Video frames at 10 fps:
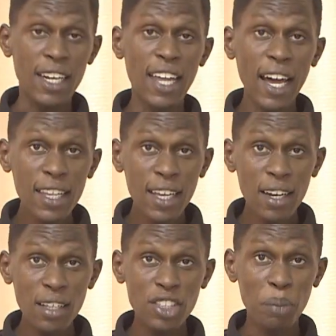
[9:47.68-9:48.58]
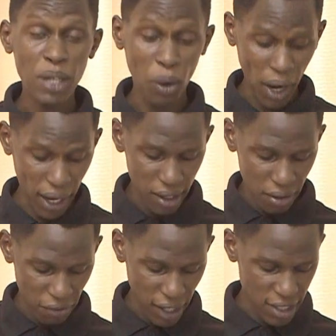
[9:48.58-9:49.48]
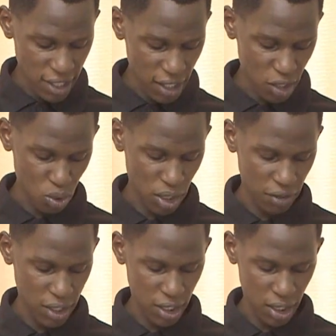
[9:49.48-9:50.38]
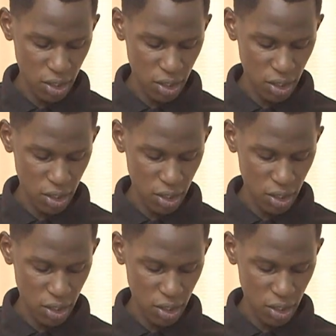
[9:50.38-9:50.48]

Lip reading: Daniel chapter 1, verse 6 to 17.